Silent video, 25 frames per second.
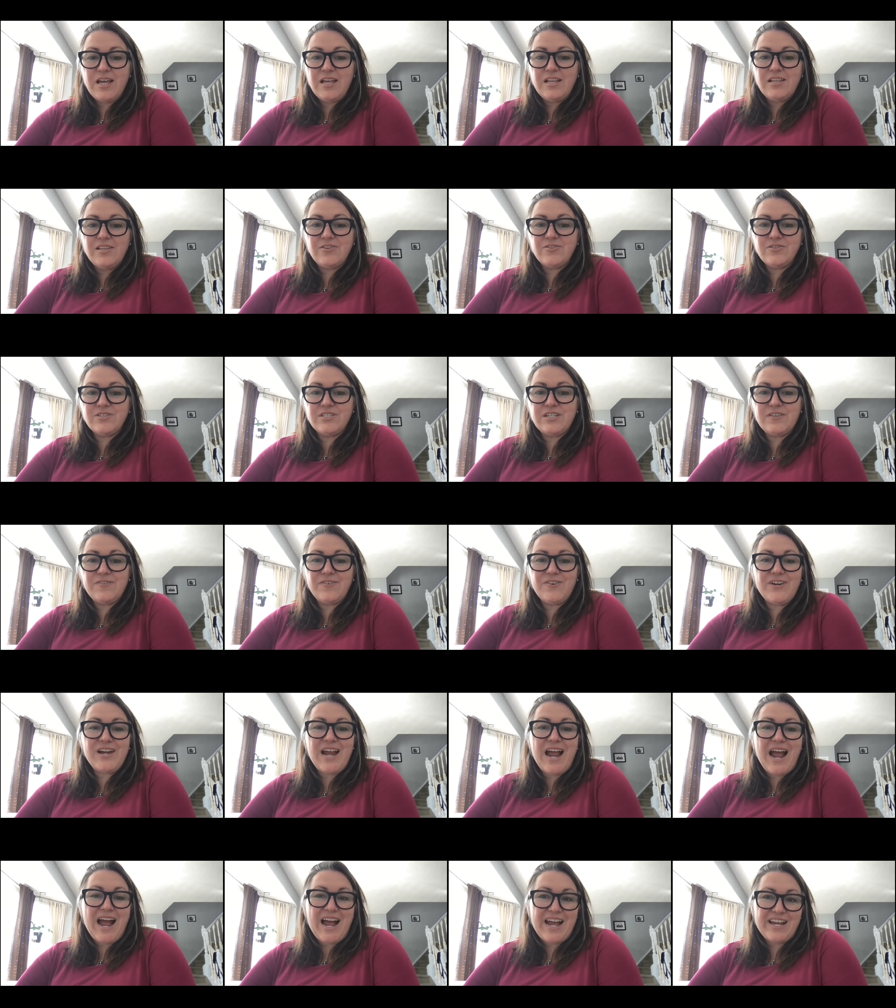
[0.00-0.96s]
there's
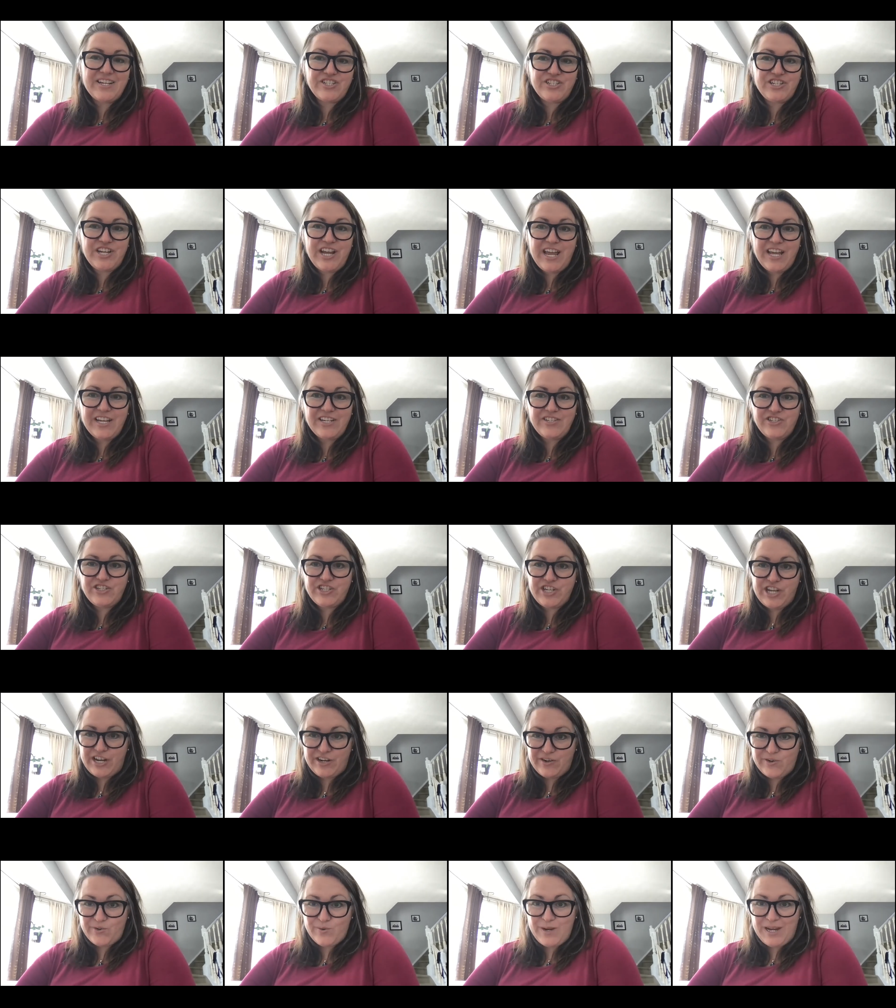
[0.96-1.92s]
different hashtag
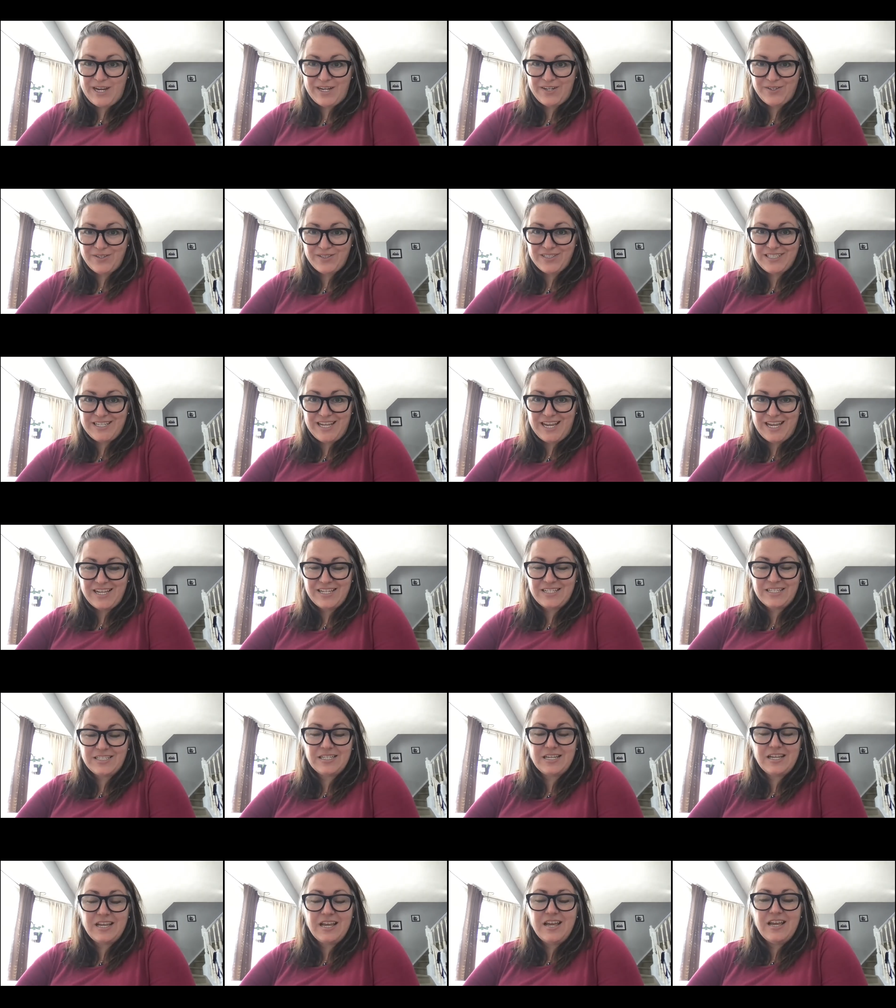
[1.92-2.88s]
generator
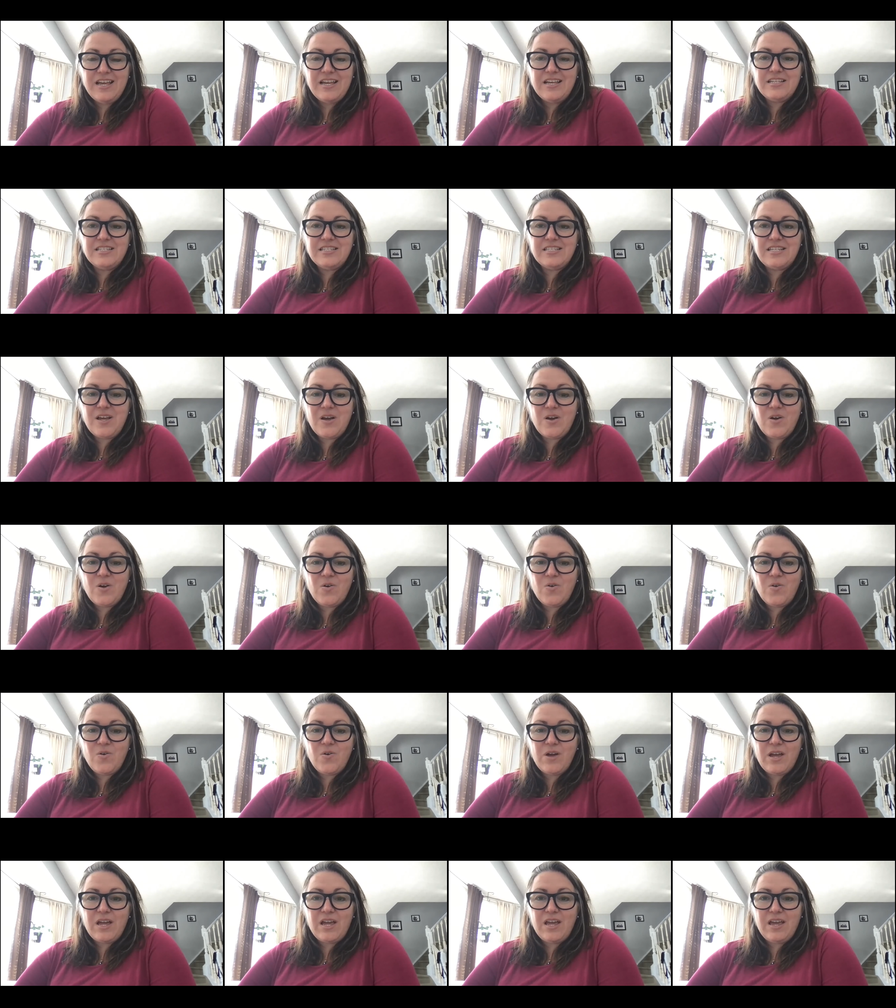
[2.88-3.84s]
sites.
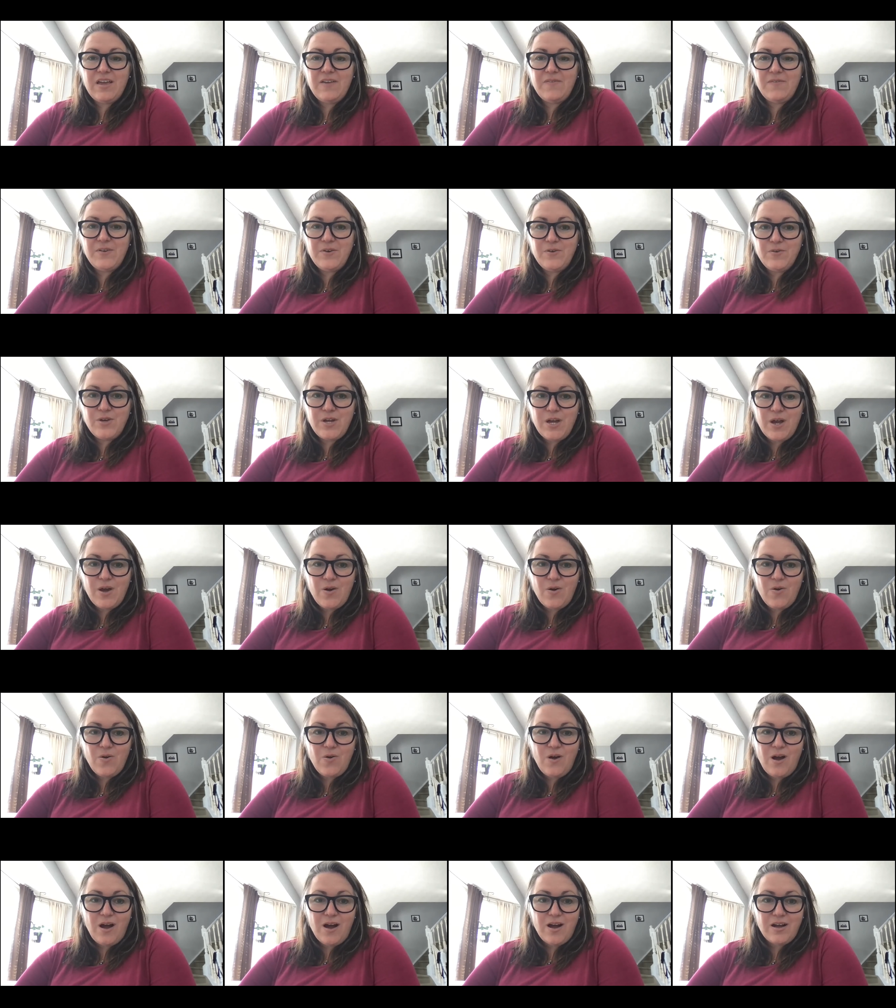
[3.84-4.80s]
So if you
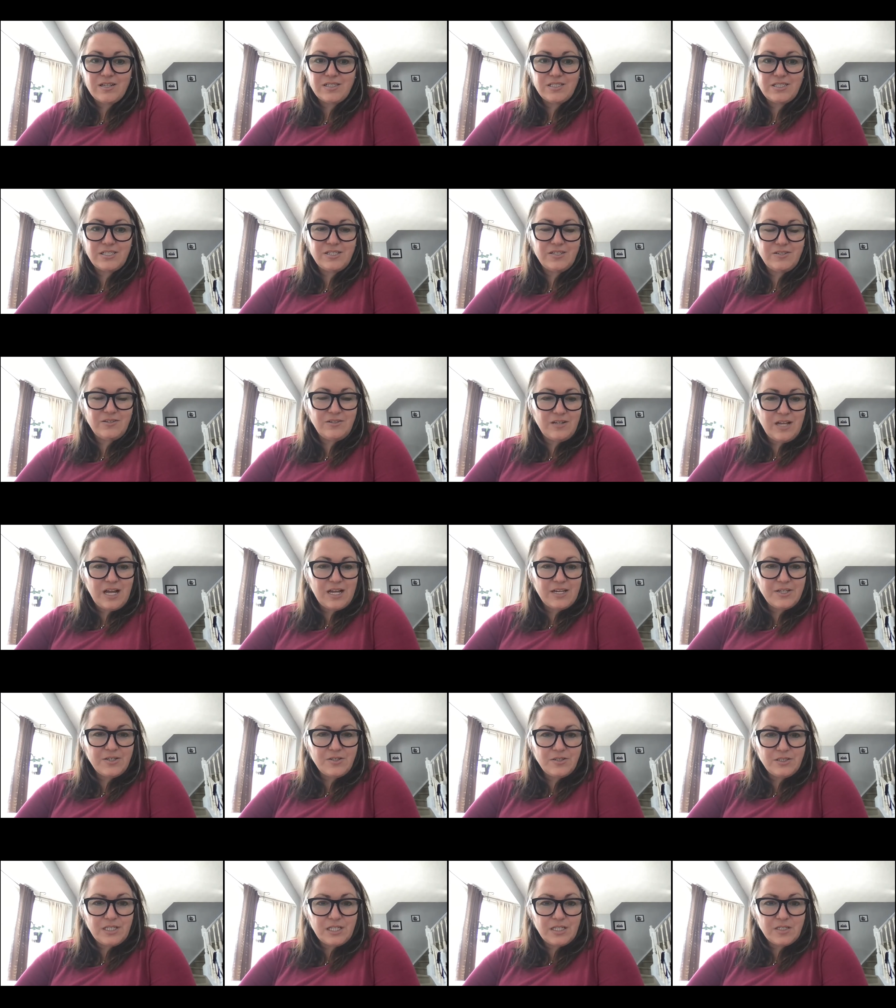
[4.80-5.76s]
go on to, I
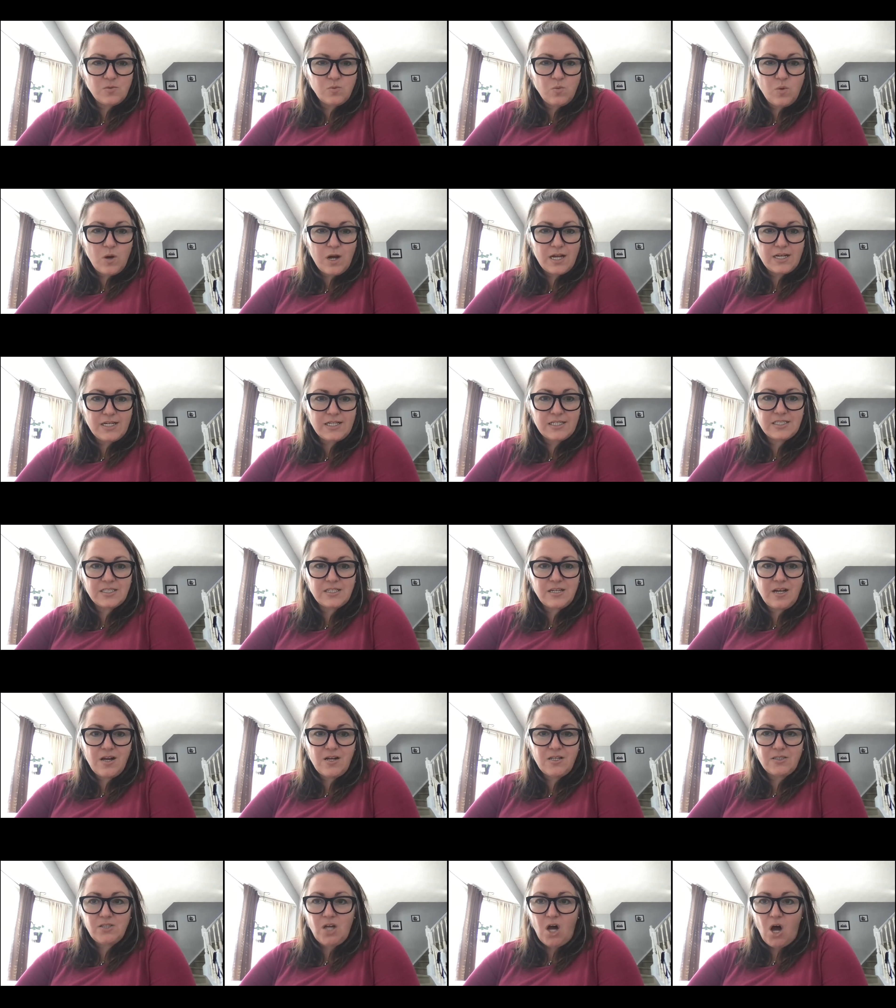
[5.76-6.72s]
use this one, it's
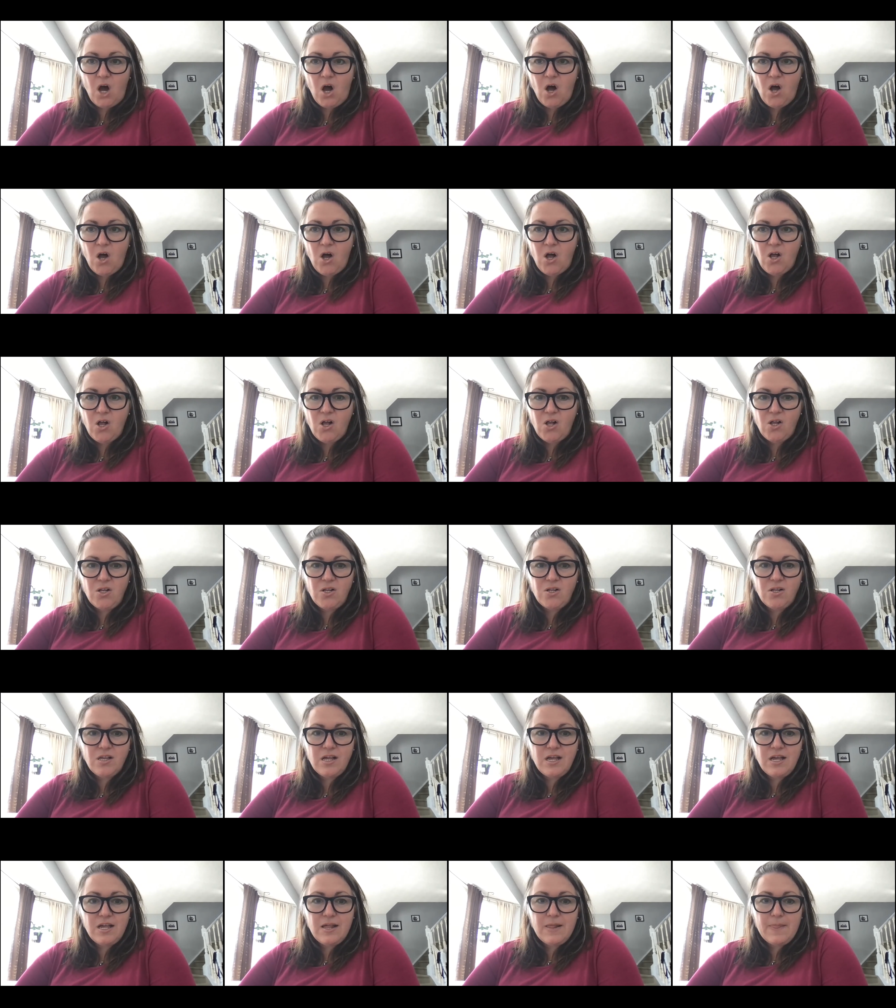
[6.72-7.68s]
called
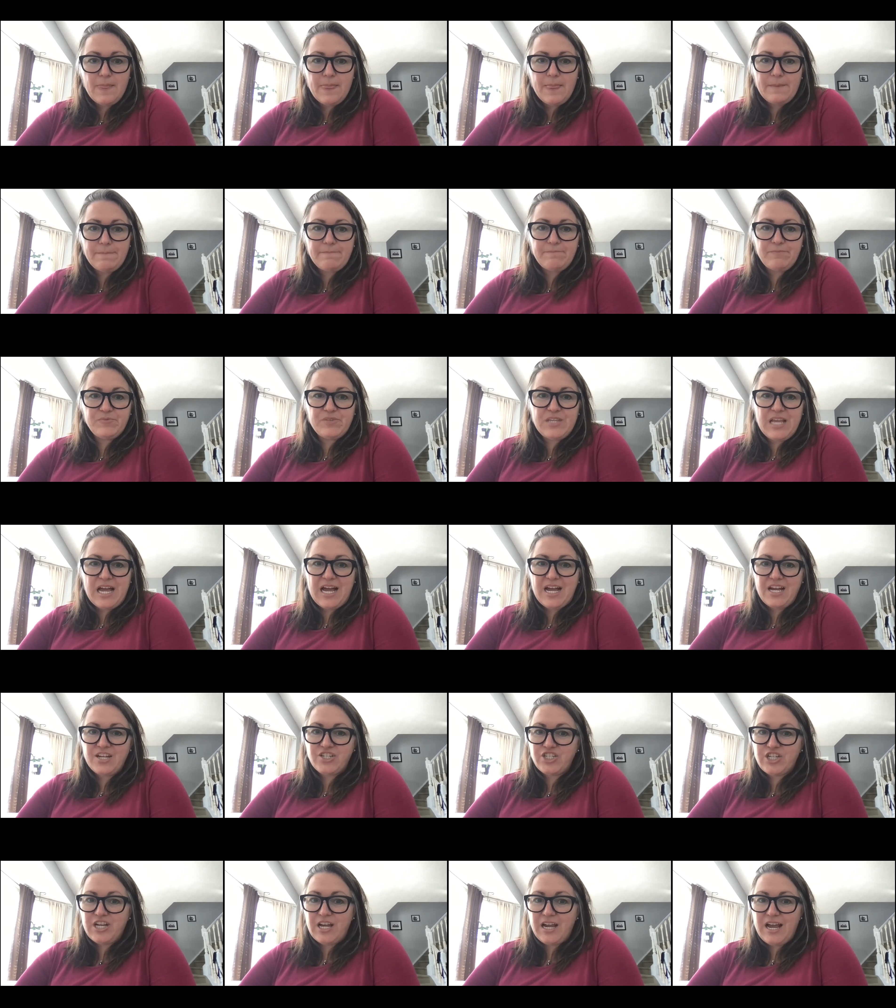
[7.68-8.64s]

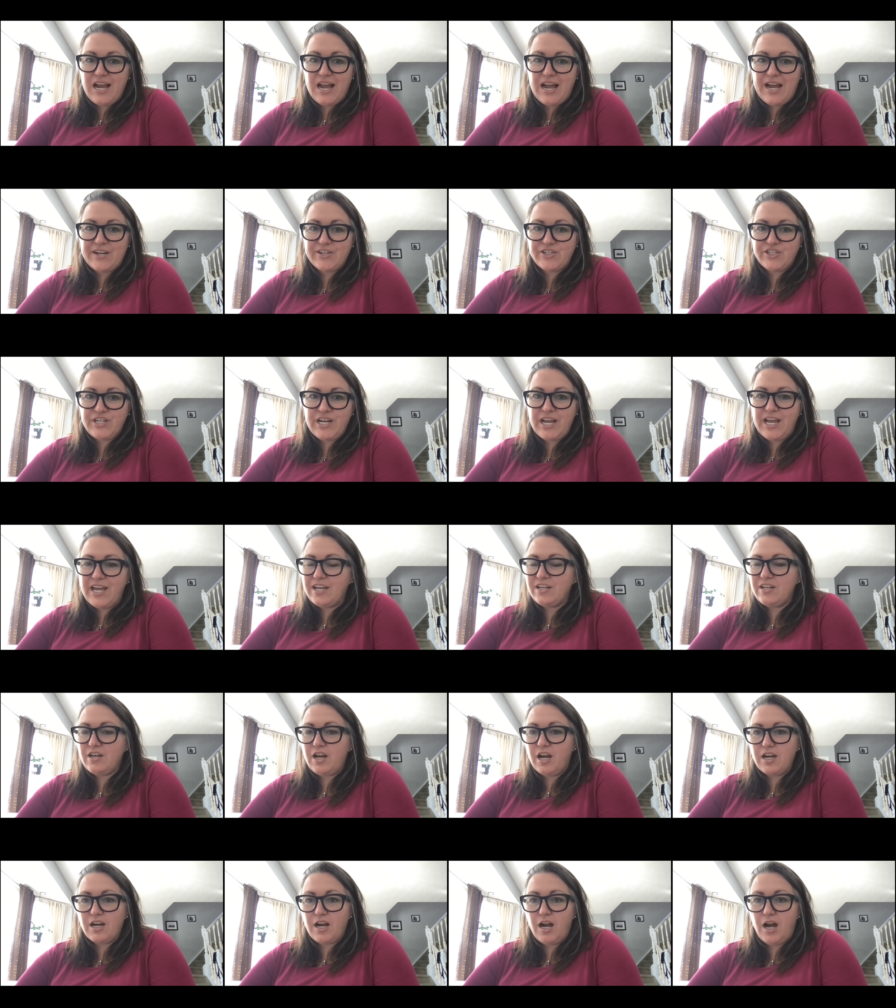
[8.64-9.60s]

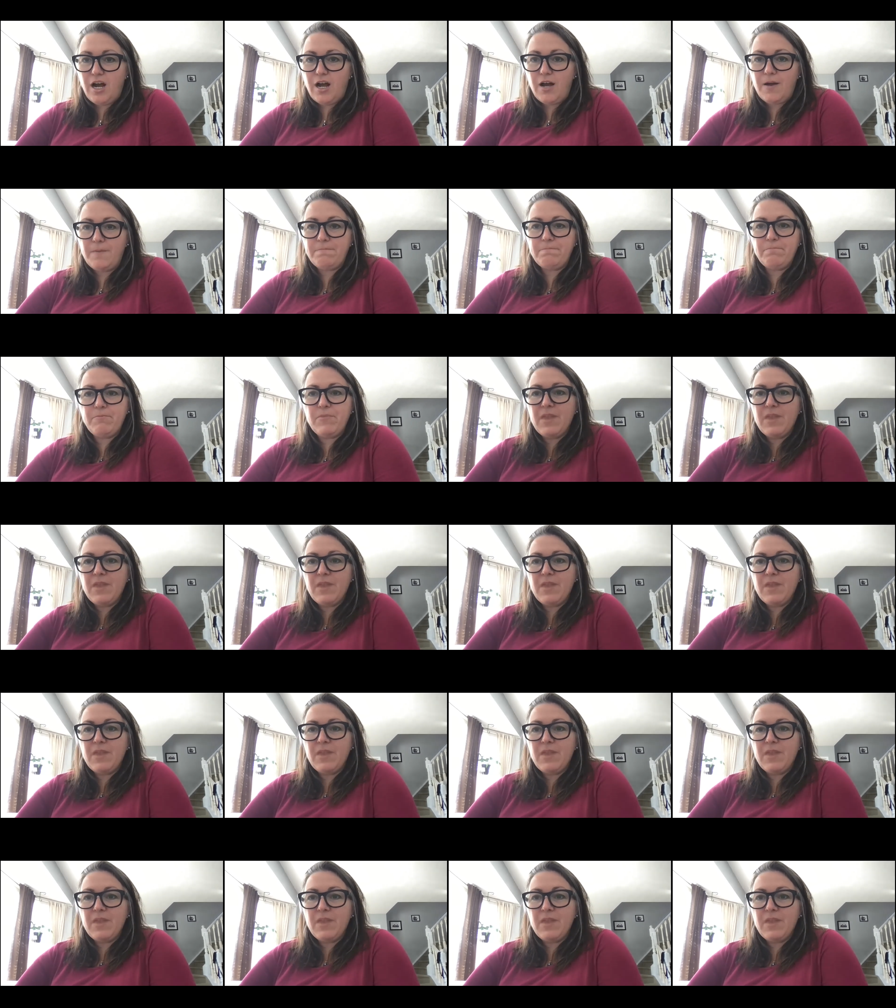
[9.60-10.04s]
all-hashtag.com.